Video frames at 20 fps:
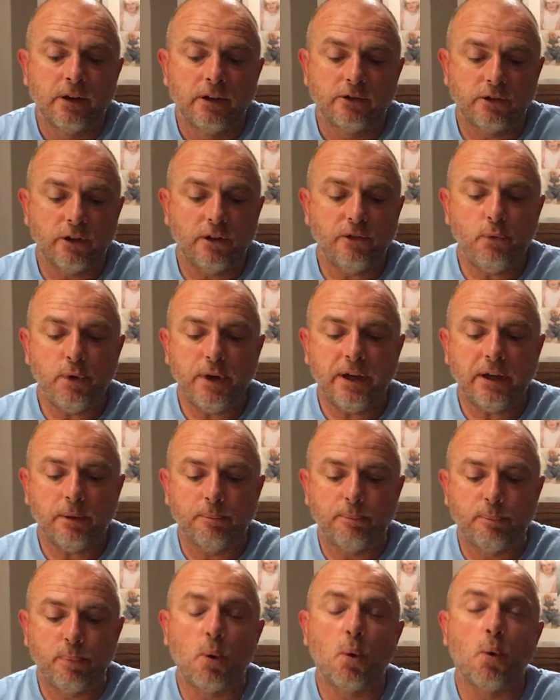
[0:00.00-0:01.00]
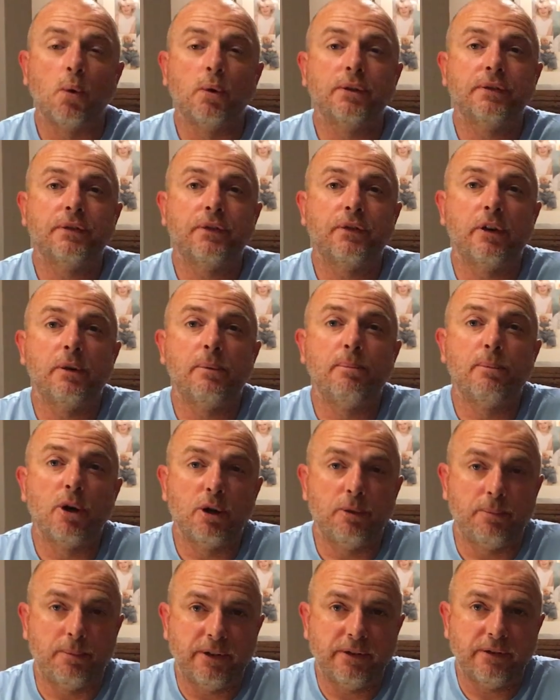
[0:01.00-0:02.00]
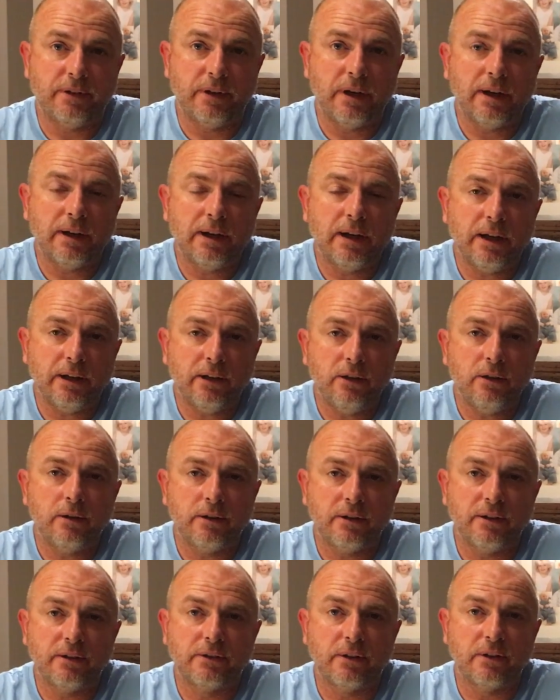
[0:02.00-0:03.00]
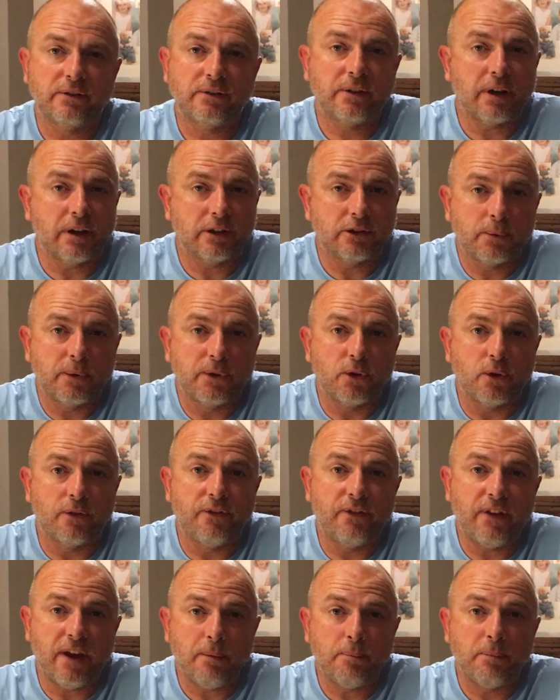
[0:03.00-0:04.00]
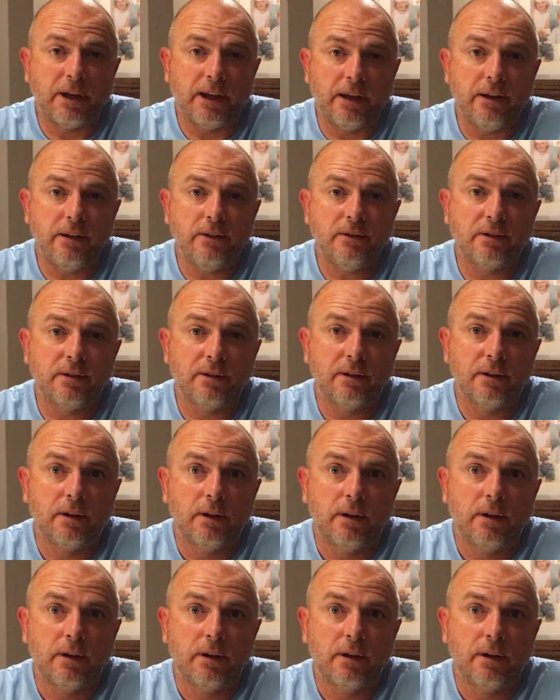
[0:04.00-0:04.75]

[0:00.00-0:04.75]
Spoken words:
So if we can pause for a moment, and I'd like you to just discuss with your families